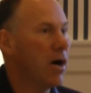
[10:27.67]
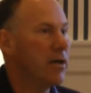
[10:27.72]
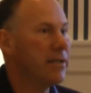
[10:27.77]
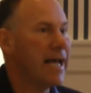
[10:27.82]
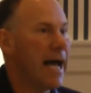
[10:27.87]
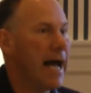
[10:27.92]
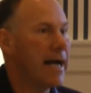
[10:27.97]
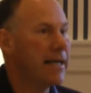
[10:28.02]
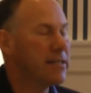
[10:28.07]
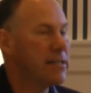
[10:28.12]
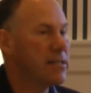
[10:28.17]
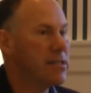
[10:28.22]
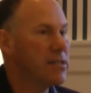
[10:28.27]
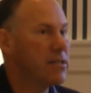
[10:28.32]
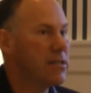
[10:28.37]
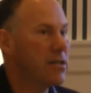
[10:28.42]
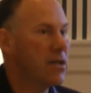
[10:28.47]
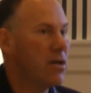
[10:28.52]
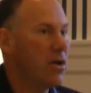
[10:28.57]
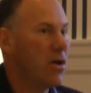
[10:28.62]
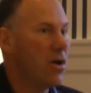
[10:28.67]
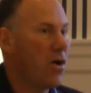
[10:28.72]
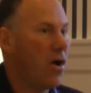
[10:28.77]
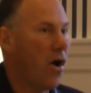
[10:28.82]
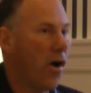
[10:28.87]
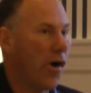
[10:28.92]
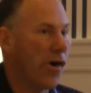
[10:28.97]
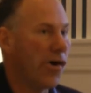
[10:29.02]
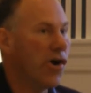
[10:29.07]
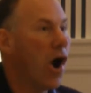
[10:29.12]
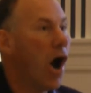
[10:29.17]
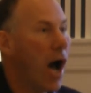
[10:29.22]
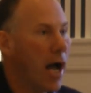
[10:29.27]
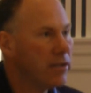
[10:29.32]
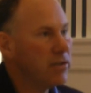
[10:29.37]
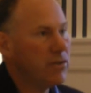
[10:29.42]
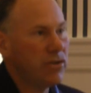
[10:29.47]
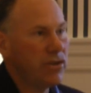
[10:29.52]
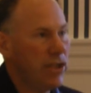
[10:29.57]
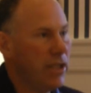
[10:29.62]
Our taxes are
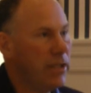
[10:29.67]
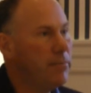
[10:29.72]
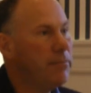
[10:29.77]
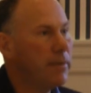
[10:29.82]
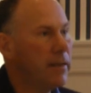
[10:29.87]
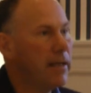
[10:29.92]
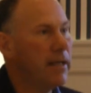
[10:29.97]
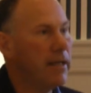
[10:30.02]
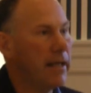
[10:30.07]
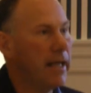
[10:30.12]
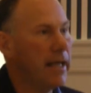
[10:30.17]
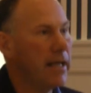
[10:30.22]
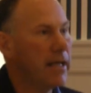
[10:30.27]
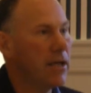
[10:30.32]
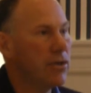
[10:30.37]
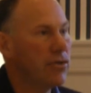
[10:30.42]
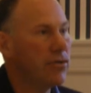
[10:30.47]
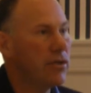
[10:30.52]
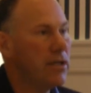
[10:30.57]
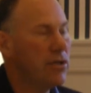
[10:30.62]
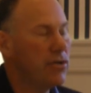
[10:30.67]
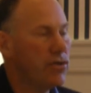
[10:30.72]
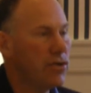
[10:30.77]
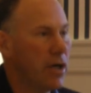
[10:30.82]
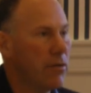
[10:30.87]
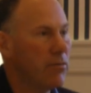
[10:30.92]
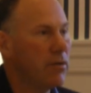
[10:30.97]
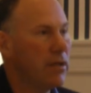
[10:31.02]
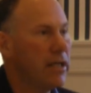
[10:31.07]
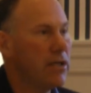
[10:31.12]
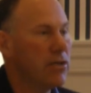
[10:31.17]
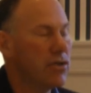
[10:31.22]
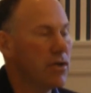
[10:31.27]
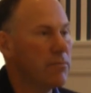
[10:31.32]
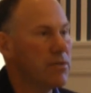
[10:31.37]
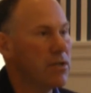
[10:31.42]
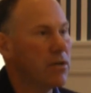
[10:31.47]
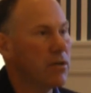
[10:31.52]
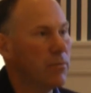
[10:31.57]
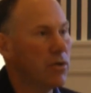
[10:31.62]
not cheap in Lake Country, generally in
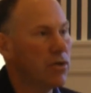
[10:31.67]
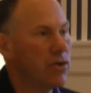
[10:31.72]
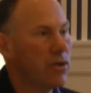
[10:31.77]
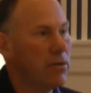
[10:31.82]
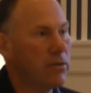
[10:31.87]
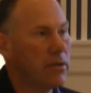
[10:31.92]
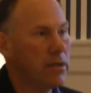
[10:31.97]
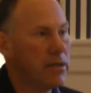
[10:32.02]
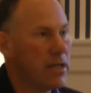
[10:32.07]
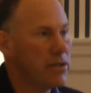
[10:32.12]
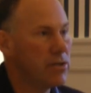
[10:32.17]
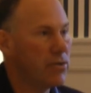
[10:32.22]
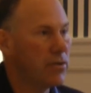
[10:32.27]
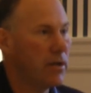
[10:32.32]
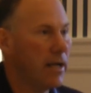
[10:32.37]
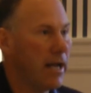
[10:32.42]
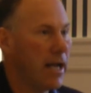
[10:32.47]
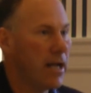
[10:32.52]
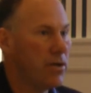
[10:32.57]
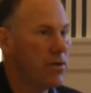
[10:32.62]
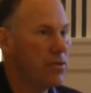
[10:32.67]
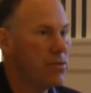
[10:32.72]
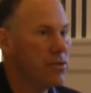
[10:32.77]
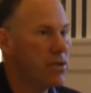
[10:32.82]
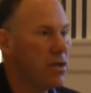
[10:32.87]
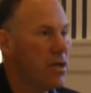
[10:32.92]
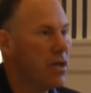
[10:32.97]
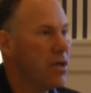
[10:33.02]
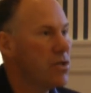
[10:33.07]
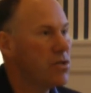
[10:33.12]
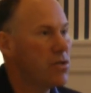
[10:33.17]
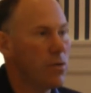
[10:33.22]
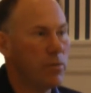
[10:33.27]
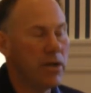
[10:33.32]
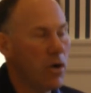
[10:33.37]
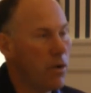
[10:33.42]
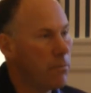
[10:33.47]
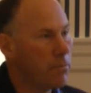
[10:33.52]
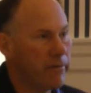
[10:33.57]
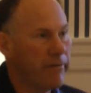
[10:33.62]
terms of commercial or industrial land use, so
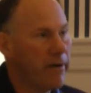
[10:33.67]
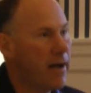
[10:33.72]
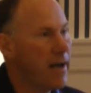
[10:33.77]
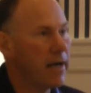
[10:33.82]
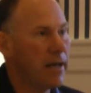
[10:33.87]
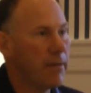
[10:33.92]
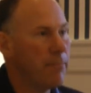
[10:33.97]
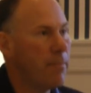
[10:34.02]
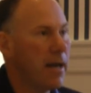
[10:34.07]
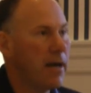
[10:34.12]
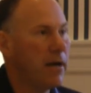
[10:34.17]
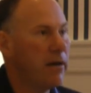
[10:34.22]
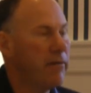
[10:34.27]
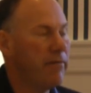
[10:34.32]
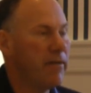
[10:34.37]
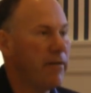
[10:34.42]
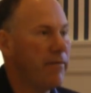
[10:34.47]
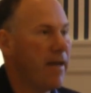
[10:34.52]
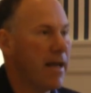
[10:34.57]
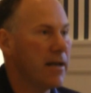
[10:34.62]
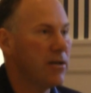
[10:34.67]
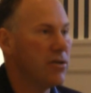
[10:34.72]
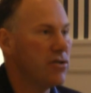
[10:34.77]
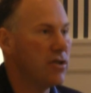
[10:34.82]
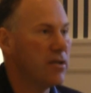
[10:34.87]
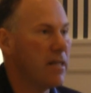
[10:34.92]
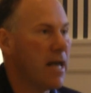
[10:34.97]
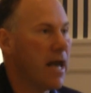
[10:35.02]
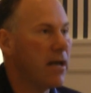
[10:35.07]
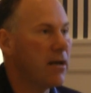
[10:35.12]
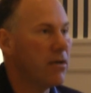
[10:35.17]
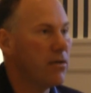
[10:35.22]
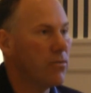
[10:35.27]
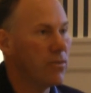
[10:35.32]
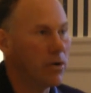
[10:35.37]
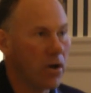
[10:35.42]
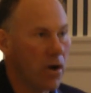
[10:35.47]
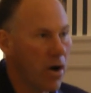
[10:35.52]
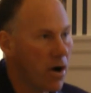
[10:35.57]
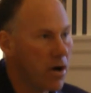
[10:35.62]
we don't provide a competitive advantage in that
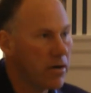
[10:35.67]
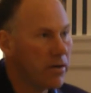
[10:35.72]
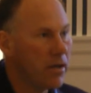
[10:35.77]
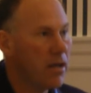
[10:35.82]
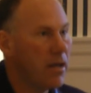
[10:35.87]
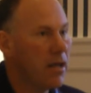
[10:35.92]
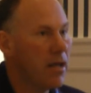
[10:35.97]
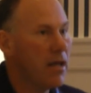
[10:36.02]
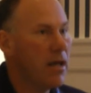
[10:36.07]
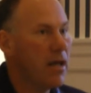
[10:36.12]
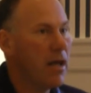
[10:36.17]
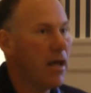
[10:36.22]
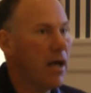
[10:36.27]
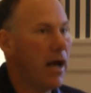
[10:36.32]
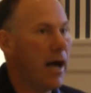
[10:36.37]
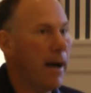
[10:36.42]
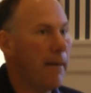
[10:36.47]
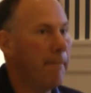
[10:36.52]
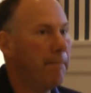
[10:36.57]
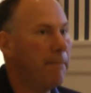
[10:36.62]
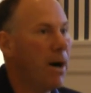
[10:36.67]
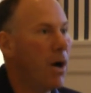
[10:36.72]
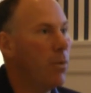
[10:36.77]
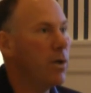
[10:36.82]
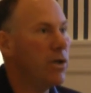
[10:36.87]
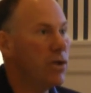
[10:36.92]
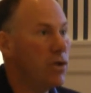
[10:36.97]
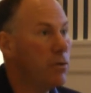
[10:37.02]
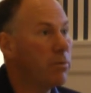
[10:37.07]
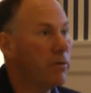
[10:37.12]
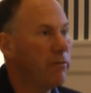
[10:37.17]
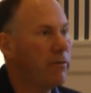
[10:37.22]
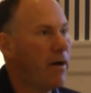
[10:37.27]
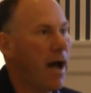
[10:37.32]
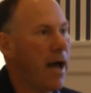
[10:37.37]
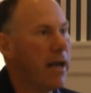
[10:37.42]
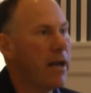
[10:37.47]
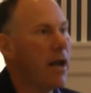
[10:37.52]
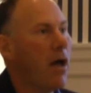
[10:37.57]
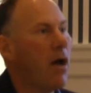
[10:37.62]
regard. But we do
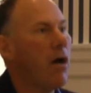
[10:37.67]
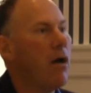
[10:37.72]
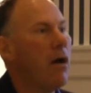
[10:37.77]
provide